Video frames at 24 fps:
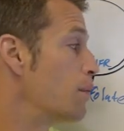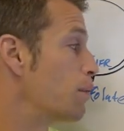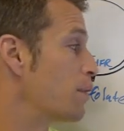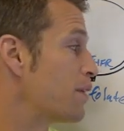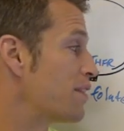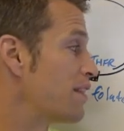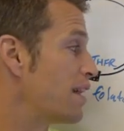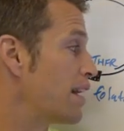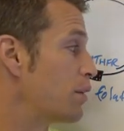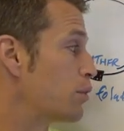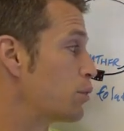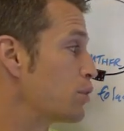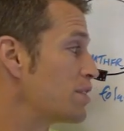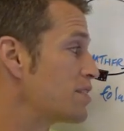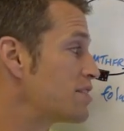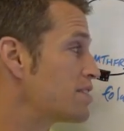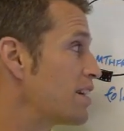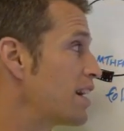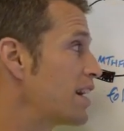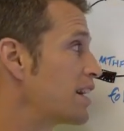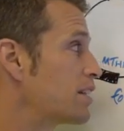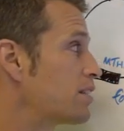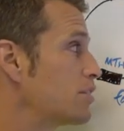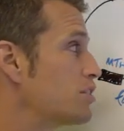but then
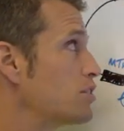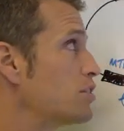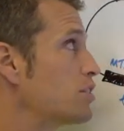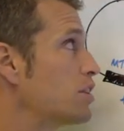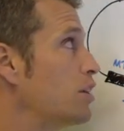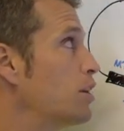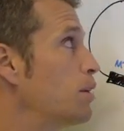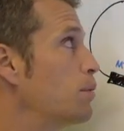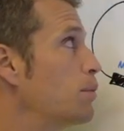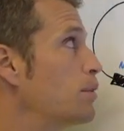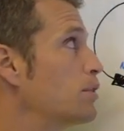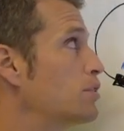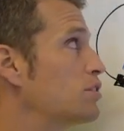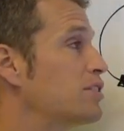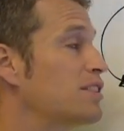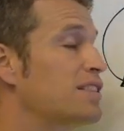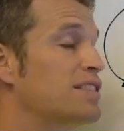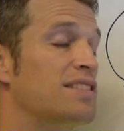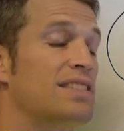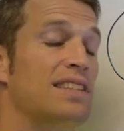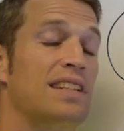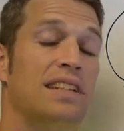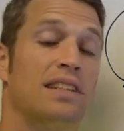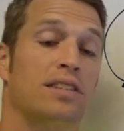recycles the
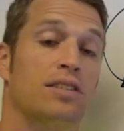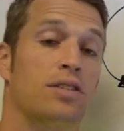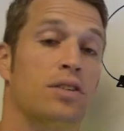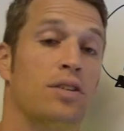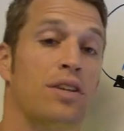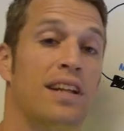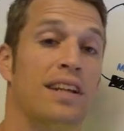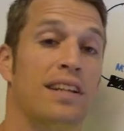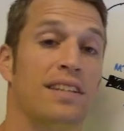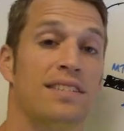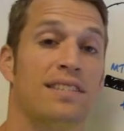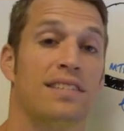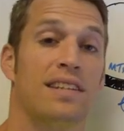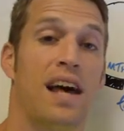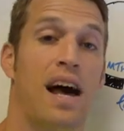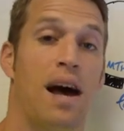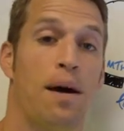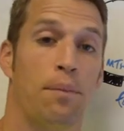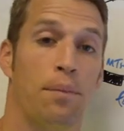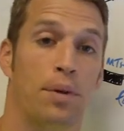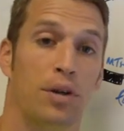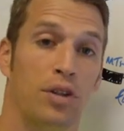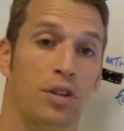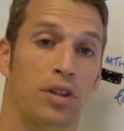homocysteine so that it's
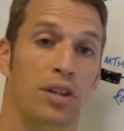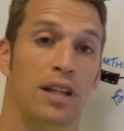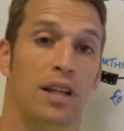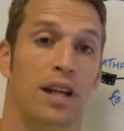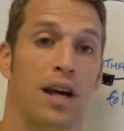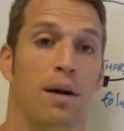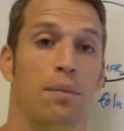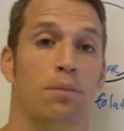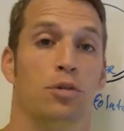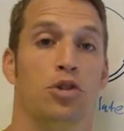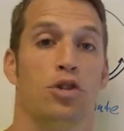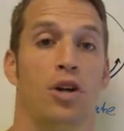not building up,